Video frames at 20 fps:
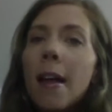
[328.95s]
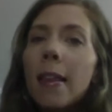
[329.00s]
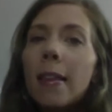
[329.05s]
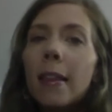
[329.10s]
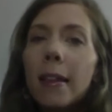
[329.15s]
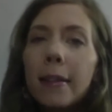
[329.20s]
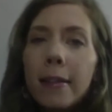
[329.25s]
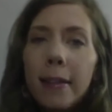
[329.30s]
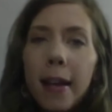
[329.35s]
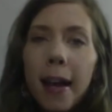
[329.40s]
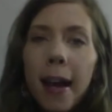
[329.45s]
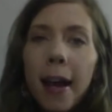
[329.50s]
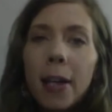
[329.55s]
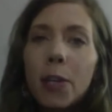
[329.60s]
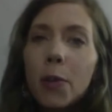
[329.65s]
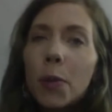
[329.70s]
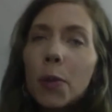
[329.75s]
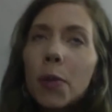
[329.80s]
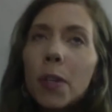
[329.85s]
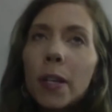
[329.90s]
let's say I
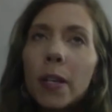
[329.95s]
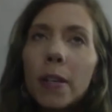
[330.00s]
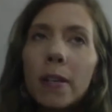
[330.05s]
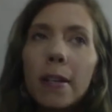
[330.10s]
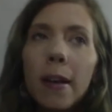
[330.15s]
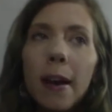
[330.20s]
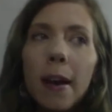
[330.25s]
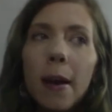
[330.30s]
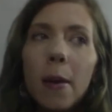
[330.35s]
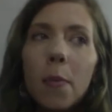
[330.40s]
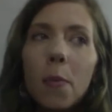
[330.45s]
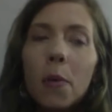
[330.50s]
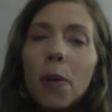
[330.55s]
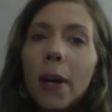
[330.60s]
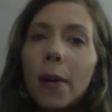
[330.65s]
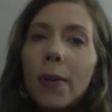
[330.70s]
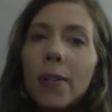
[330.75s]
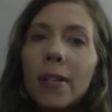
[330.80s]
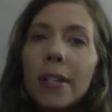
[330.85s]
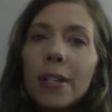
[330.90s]
used this when
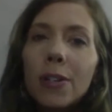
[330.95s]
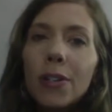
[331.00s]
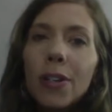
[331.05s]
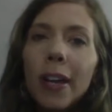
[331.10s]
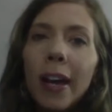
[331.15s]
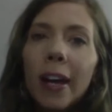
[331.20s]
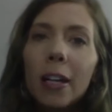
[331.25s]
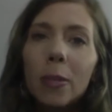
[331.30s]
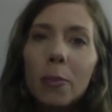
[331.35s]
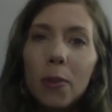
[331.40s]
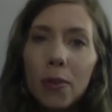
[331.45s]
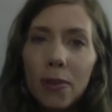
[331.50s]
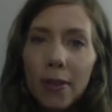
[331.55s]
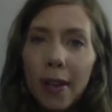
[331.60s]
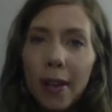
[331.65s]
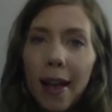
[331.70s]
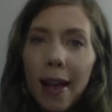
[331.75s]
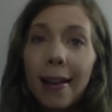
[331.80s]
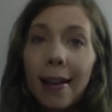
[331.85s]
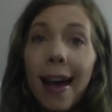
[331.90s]
I was teaching animals
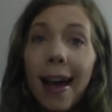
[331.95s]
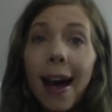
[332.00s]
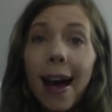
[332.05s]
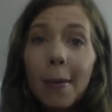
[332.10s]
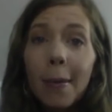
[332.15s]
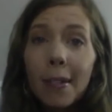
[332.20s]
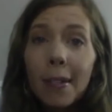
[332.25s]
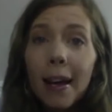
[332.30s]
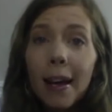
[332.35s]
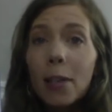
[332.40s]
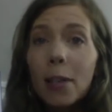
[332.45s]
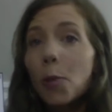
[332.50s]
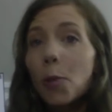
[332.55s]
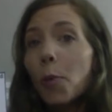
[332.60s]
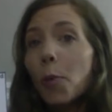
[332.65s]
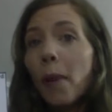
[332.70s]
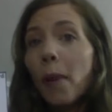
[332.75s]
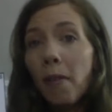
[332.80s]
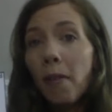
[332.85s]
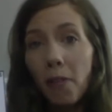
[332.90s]
and habitats with
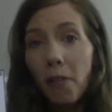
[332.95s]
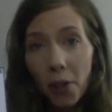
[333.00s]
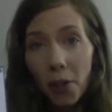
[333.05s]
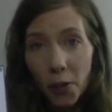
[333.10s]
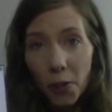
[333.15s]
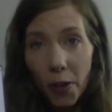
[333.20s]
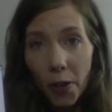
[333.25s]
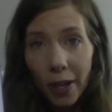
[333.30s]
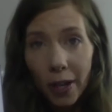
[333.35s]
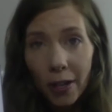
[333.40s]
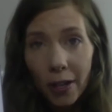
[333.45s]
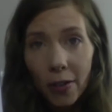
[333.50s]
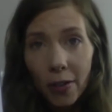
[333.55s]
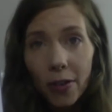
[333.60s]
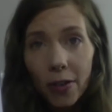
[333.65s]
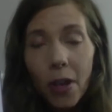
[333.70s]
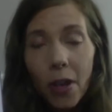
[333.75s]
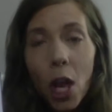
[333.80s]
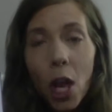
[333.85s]
my first graders.